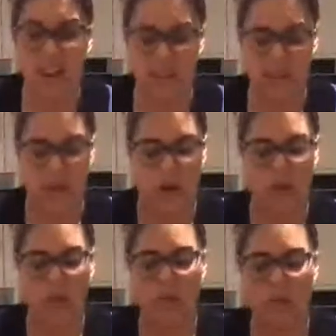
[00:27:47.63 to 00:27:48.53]
as well.
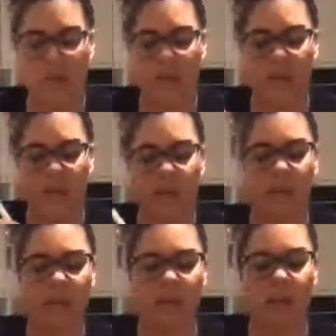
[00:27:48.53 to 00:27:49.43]
If you're bothered
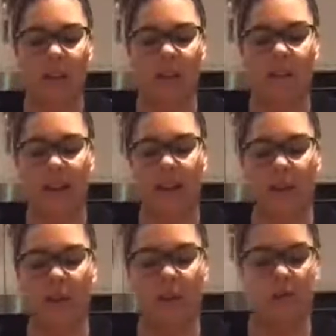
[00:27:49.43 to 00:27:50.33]
about the fact that
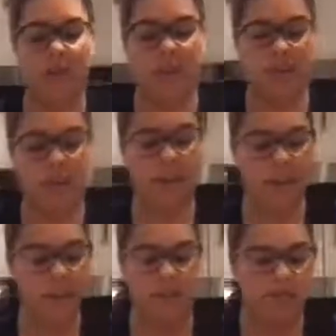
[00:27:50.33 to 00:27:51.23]
they're different
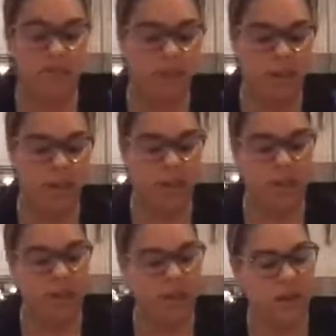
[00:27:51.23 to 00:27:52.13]
colours, you can ice
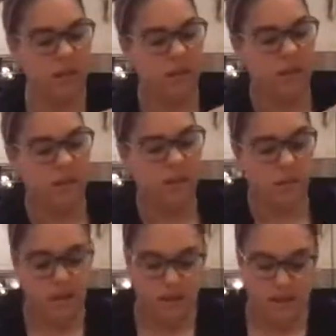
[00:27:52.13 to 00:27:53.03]
the sides.
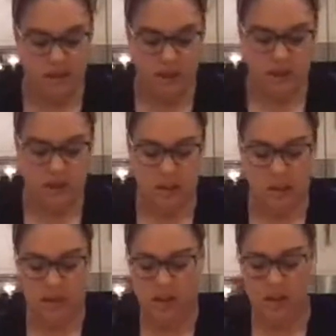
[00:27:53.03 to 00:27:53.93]

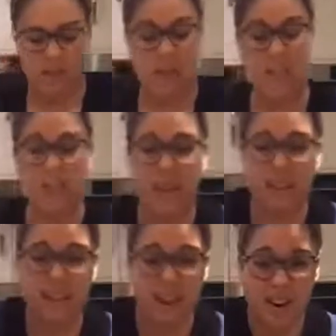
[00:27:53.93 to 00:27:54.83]
You need to make
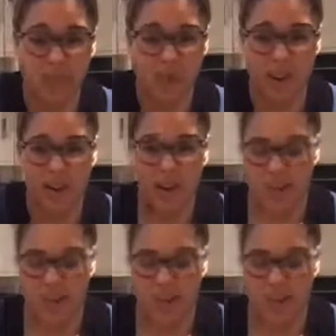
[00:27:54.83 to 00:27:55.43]
slightly more icing,